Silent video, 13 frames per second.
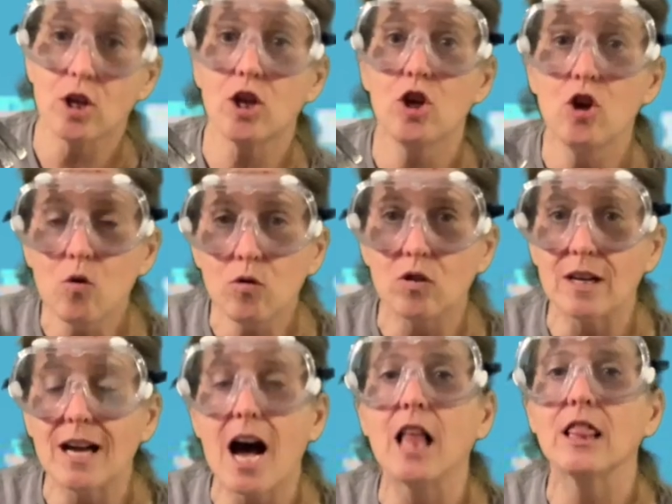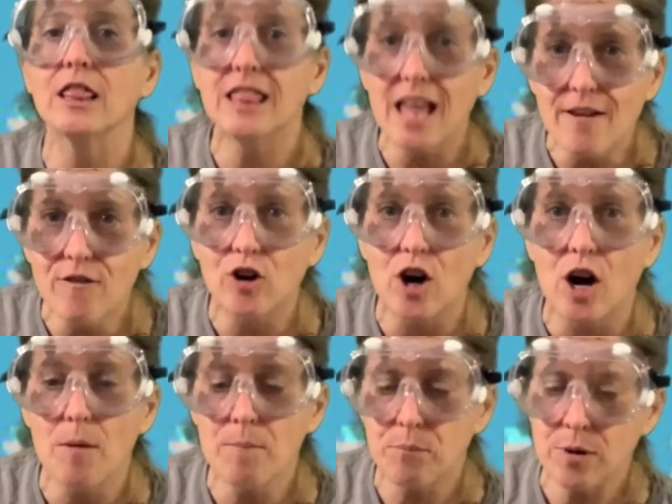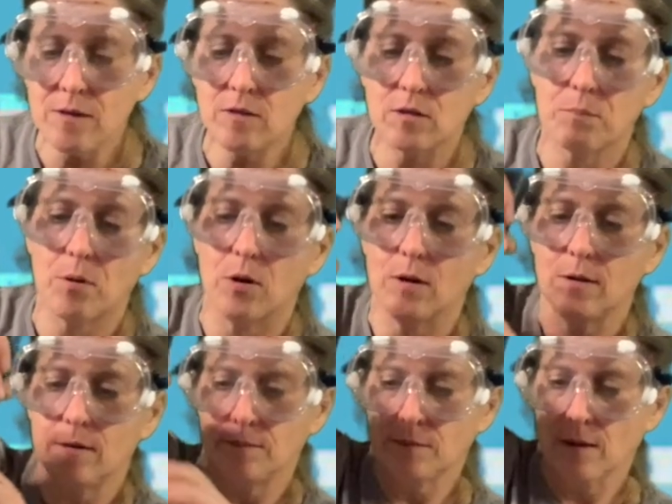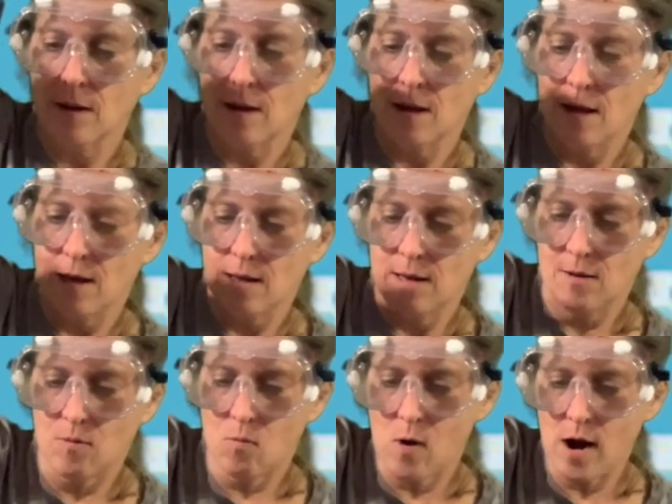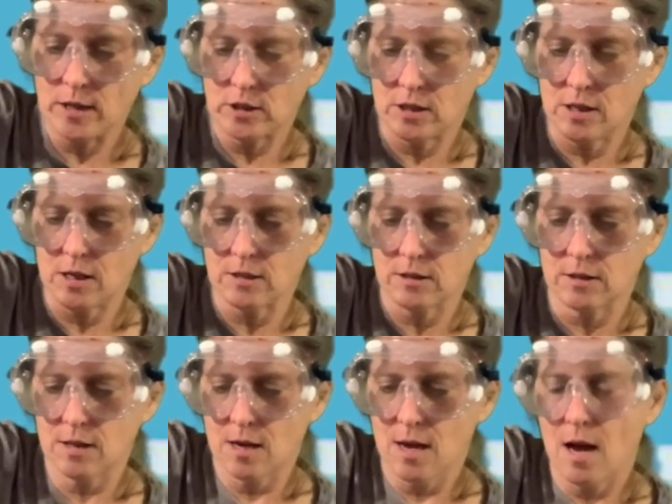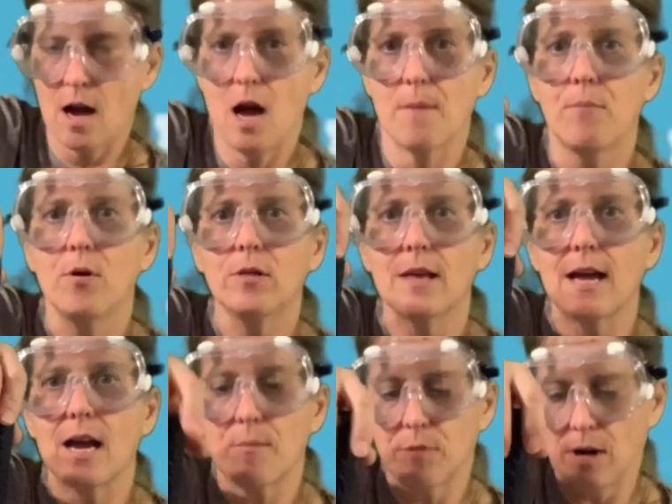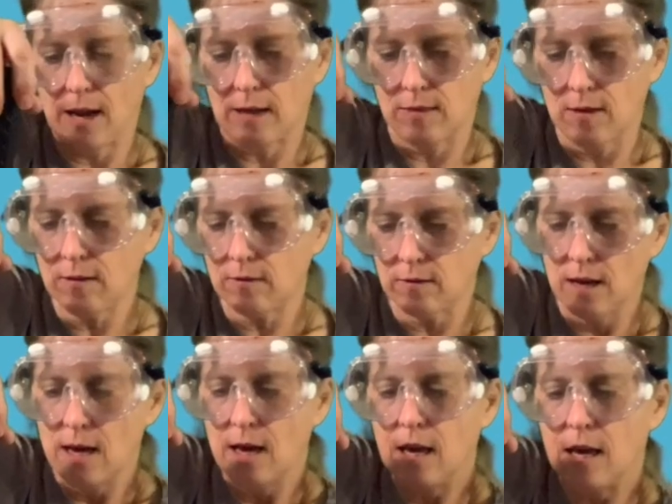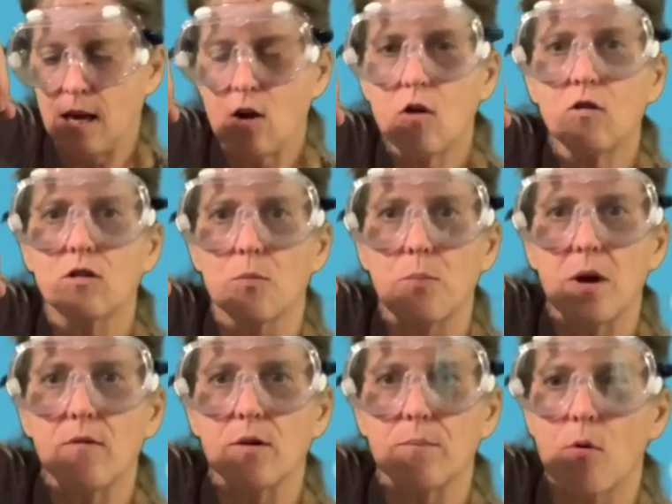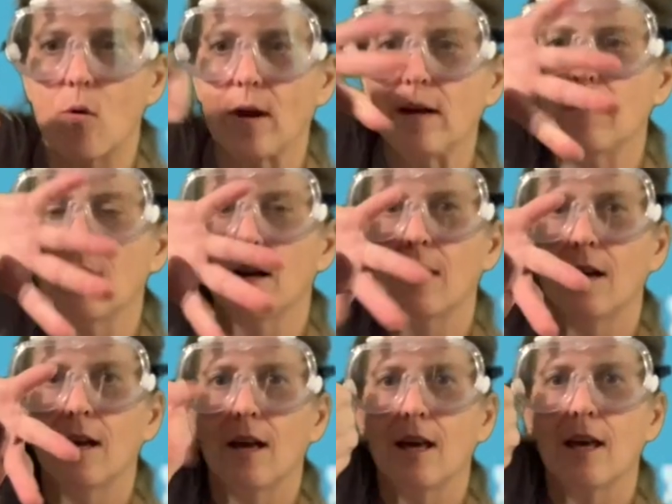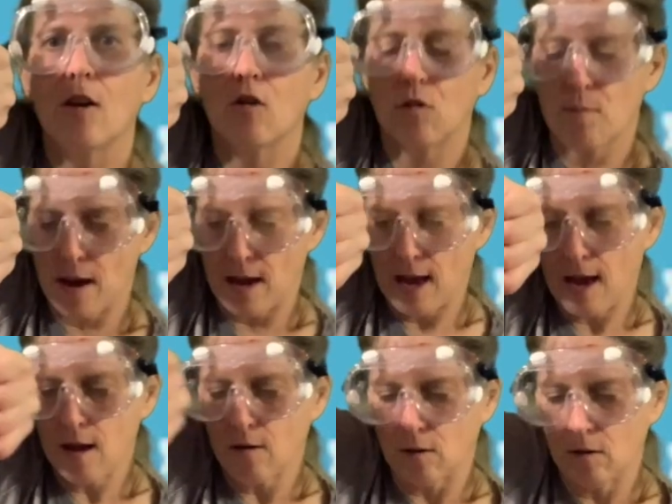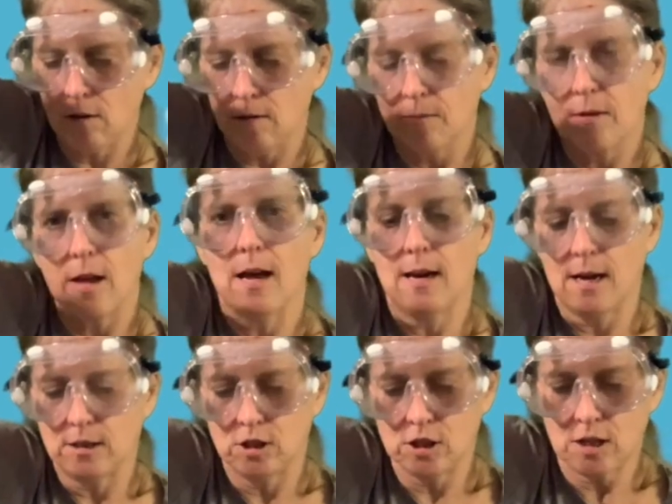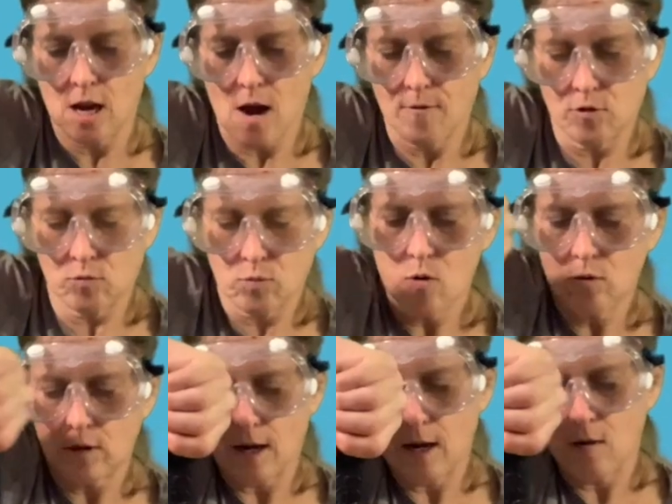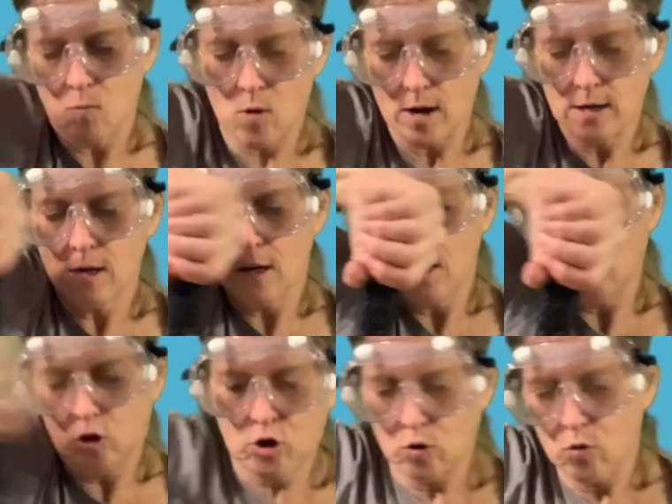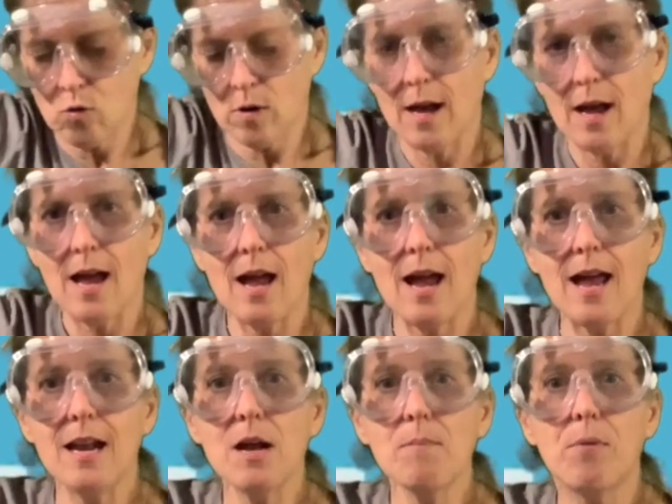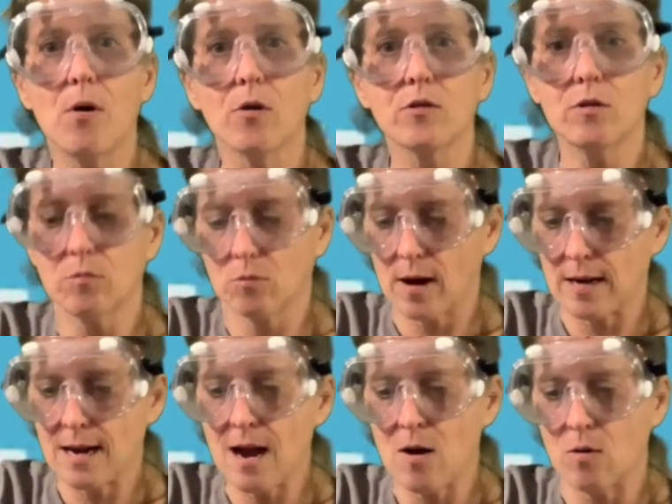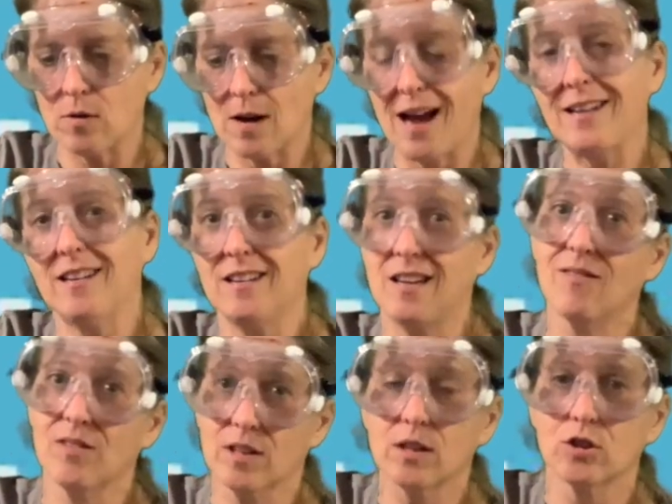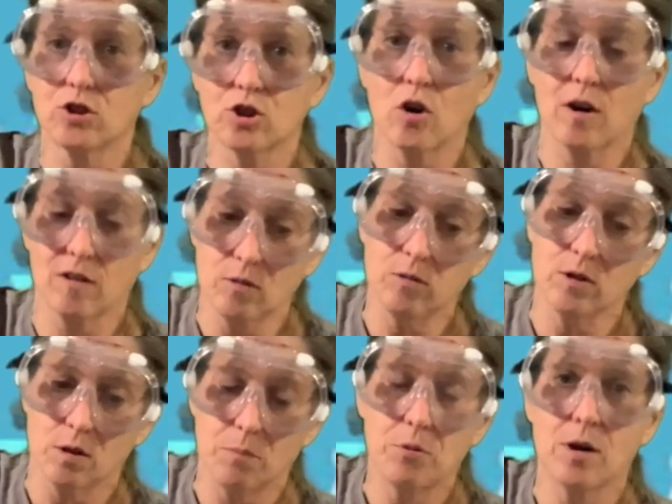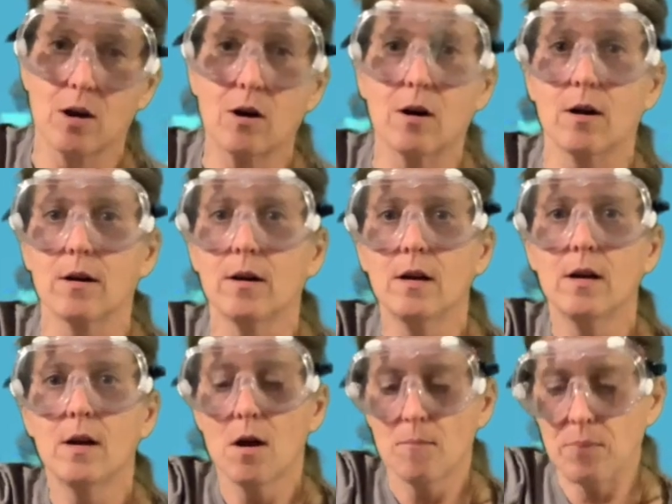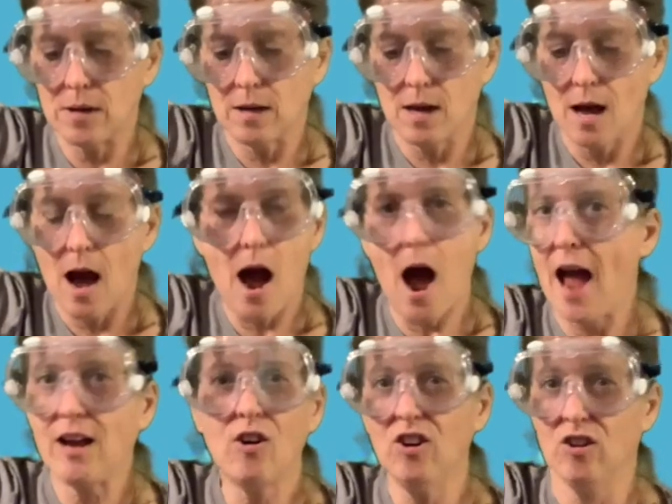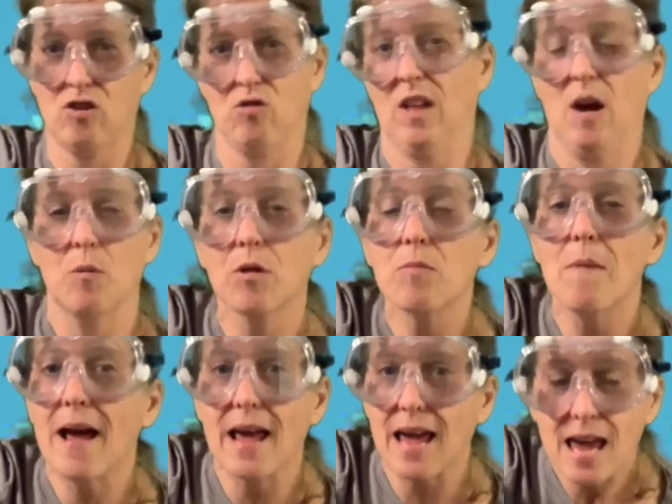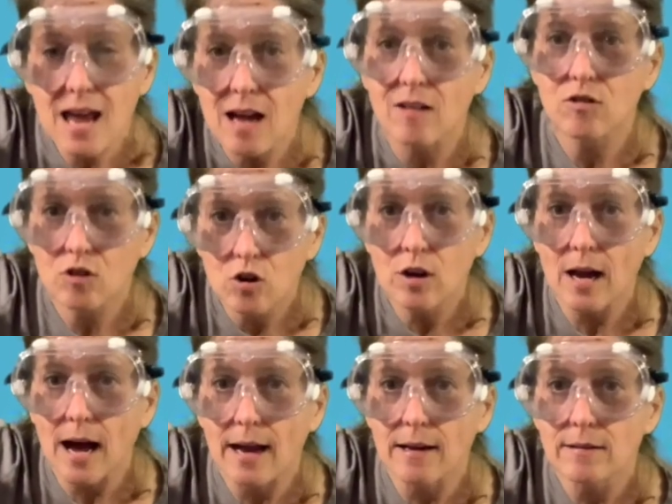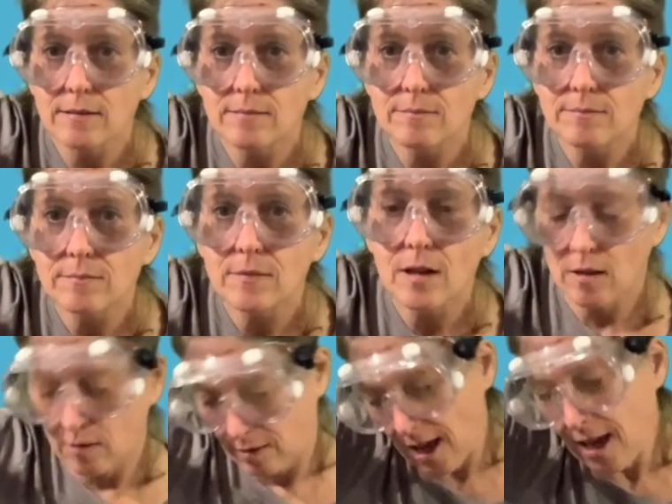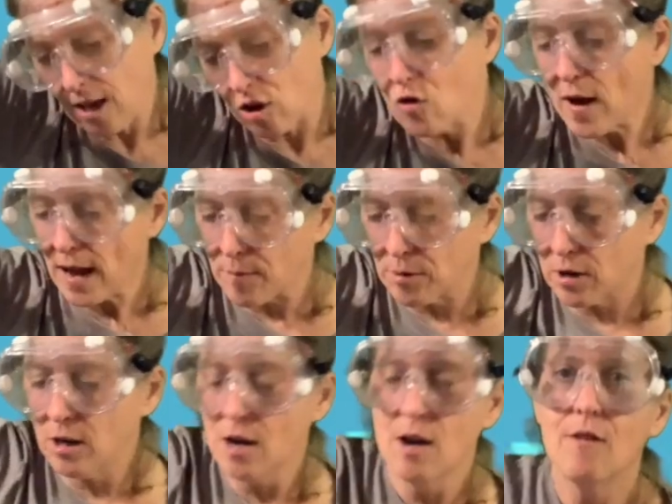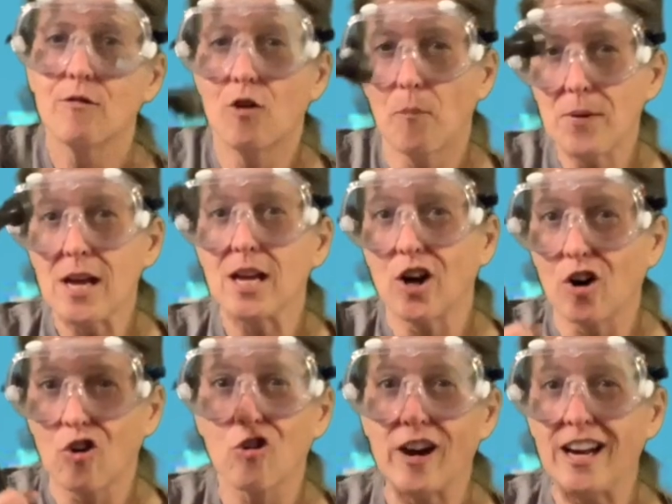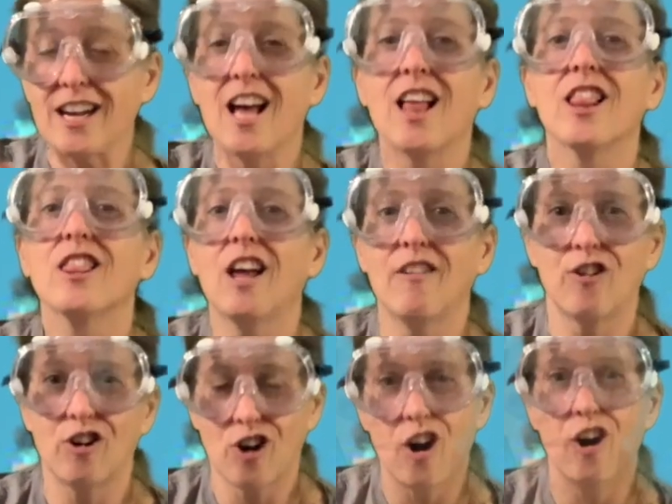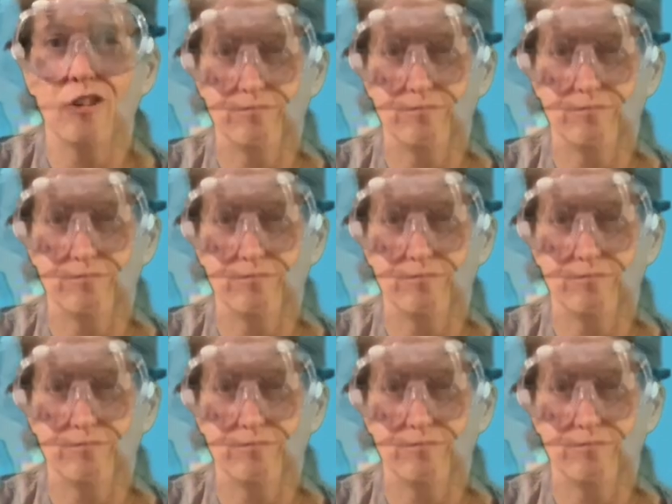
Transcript: using a lever arm principle. Watch this. I put the hammer like this. Here's the pivot point. Here's my handle, and I just have to rotate 1, 2, and it pulls it right out. I did give it a little jerk because it was in there pretty hard, but I couldn't do that with my hands, could I? Thank you, hammer, for being a great lever arm.